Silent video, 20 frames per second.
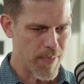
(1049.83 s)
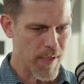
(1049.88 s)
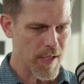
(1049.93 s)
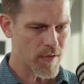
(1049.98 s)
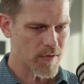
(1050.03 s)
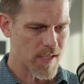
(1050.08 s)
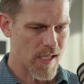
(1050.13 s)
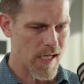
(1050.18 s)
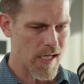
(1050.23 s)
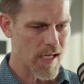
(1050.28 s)

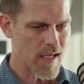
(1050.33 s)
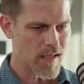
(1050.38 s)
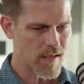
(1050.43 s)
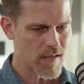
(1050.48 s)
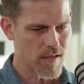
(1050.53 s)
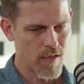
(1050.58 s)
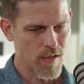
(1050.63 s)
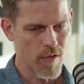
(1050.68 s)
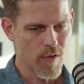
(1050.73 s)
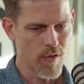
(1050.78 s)
built
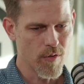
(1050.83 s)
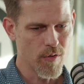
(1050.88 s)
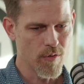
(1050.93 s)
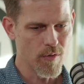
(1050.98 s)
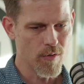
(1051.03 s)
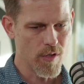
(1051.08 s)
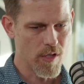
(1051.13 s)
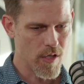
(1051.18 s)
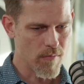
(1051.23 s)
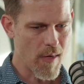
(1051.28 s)

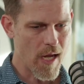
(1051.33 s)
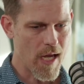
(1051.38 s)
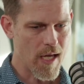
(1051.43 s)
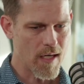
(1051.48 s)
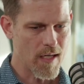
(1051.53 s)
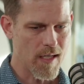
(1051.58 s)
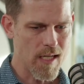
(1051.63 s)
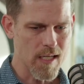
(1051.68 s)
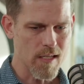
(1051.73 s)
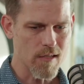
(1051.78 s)
into
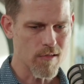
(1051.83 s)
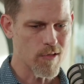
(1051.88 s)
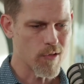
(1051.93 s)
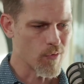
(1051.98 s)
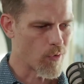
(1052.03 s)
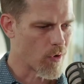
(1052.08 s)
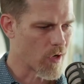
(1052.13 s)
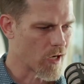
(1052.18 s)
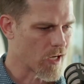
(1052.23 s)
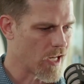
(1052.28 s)
humanity,
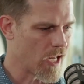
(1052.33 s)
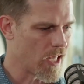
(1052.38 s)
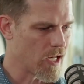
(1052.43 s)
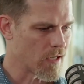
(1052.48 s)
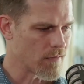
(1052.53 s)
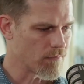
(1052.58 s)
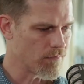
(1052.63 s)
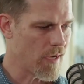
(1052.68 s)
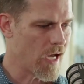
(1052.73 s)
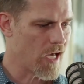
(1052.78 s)
into
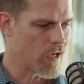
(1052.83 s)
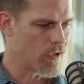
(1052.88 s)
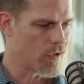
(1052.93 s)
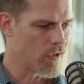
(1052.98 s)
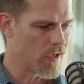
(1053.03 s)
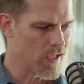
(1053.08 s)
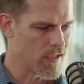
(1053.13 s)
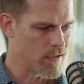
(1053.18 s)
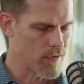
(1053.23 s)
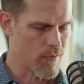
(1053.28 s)
organic matter,
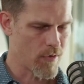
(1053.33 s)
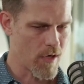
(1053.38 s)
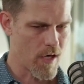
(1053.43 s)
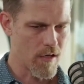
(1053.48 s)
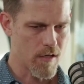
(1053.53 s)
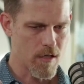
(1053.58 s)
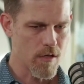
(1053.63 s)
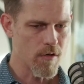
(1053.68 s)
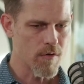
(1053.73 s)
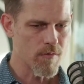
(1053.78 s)
into our
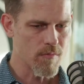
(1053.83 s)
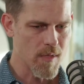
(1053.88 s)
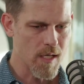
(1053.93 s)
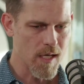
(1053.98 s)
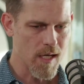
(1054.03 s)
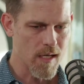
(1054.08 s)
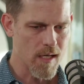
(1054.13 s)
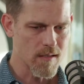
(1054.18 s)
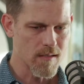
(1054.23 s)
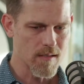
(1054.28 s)

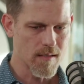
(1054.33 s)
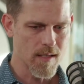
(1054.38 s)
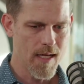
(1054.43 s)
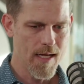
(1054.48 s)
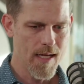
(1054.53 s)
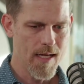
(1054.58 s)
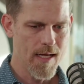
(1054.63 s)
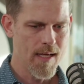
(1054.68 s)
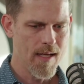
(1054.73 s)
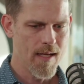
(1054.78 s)
humanness,
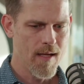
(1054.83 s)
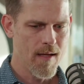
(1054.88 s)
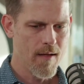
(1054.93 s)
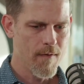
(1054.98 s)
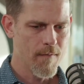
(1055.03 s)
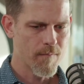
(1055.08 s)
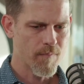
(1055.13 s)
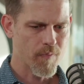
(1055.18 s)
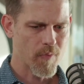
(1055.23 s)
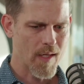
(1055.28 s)

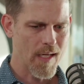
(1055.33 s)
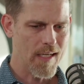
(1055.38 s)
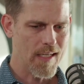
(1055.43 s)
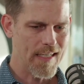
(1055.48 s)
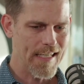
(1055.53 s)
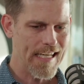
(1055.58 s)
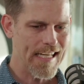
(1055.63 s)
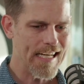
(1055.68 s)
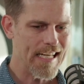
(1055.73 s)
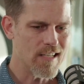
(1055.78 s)

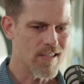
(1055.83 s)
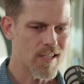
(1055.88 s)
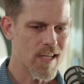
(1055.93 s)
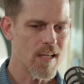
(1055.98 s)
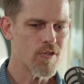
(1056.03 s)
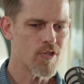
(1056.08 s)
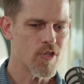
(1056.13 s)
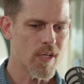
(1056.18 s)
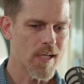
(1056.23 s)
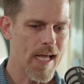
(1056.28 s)
an
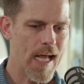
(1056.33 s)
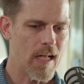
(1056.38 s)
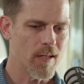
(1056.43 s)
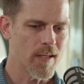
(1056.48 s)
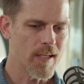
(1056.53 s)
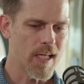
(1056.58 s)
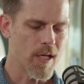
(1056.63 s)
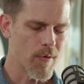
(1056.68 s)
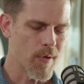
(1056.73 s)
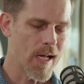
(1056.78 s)

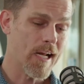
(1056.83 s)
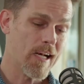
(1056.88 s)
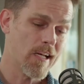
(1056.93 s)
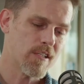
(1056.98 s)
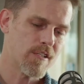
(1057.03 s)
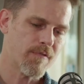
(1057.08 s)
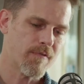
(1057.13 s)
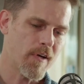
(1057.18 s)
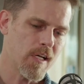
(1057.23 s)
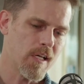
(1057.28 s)
intentionality. And
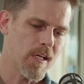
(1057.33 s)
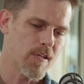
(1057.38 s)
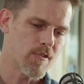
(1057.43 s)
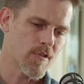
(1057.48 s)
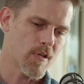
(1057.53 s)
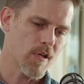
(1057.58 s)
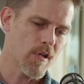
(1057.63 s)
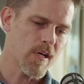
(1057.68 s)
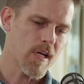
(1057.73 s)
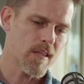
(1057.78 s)
it's funny, as
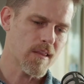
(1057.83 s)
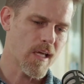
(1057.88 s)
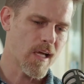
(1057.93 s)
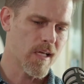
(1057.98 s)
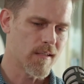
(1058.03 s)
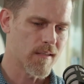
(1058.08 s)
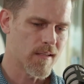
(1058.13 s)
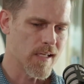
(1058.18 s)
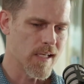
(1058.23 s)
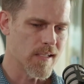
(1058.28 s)
you look at
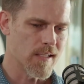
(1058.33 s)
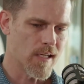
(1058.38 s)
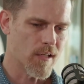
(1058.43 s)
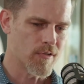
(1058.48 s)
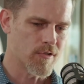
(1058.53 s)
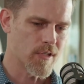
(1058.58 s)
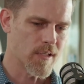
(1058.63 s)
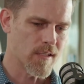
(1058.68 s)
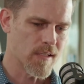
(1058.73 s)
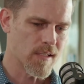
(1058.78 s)
that, the
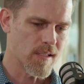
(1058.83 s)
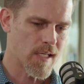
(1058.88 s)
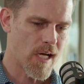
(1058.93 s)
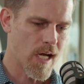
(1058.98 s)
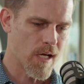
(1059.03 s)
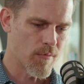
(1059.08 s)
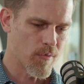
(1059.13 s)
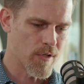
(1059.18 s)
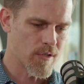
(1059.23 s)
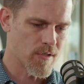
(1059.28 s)
intelligent
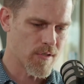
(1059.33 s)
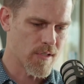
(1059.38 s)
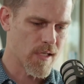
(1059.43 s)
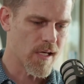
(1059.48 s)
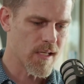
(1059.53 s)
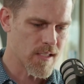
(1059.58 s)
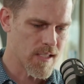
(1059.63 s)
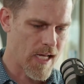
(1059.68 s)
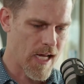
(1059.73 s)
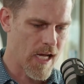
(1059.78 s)
design, which
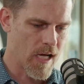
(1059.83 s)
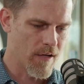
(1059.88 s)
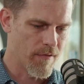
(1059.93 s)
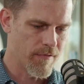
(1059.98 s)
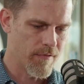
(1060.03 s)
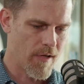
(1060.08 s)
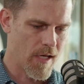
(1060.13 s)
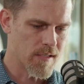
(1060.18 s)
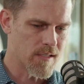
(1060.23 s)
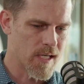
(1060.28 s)
does
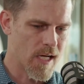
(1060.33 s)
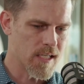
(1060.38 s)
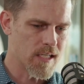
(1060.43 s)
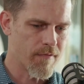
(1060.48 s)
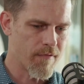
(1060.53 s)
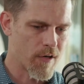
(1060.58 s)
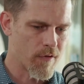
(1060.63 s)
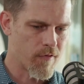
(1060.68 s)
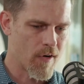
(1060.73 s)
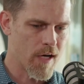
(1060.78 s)
have a
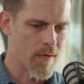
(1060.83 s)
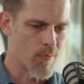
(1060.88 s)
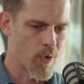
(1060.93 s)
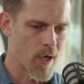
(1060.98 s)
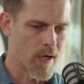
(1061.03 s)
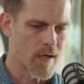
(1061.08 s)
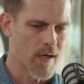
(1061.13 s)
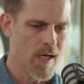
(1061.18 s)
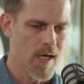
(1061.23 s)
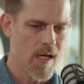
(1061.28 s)
scientific
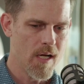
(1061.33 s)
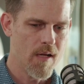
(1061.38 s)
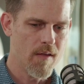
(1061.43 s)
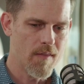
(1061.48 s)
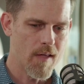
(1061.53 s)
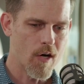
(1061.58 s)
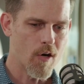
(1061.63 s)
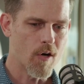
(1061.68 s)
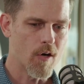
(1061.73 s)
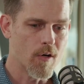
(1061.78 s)
framework,
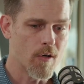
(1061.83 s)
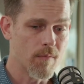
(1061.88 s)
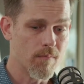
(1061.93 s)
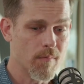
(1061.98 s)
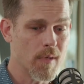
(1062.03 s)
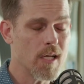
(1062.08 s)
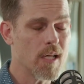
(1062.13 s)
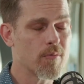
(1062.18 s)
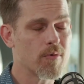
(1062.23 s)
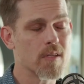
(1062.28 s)
there are
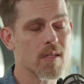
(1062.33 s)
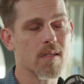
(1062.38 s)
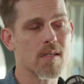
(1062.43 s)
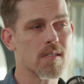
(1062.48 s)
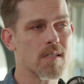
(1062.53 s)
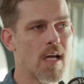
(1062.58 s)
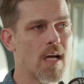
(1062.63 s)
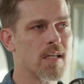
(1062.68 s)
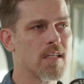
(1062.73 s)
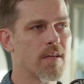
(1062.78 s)
many within the
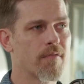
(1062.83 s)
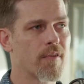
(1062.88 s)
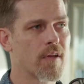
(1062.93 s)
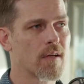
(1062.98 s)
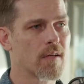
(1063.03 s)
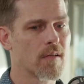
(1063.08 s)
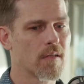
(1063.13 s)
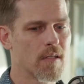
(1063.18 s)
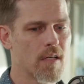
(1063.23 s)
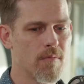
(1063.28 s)

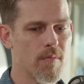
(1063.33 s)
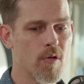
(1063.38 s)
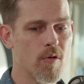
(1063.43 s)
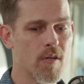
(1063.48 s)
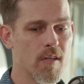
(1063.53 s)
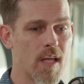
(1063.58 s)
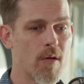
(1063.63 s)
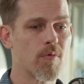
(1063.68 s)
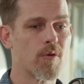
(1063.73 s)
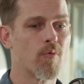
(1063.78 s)
scientific
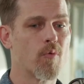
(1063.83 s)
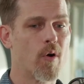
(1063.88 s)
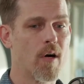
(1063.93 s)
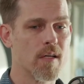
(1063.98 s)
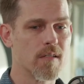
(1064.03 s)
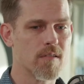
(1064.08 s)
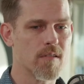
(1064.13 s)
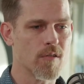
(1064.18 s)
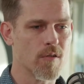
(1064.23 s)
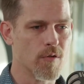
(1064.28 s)
community that would
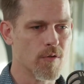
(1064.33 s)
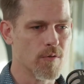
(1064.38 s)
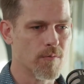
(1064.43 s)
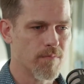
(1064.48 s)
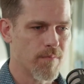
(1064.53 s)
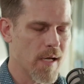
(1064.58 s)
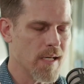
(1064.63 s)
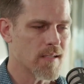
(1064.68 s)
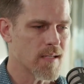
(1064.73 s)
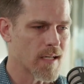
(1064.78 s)
want to
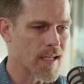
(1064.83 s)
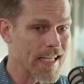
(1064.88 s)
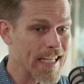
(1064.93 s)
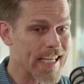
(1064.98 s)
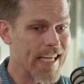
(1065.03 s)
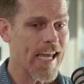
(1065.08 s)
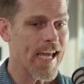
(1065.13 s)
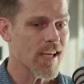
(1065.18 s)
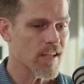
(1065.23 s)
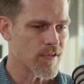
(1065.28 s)
basically
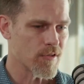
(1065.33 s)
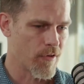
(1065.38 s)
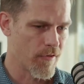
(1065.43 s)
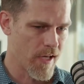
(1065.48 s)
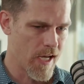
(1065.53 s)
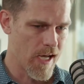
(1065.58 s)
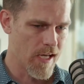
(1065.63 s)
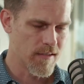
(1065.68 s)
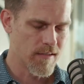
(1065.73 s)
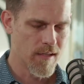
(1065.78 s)
cancel
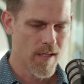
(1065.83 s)
that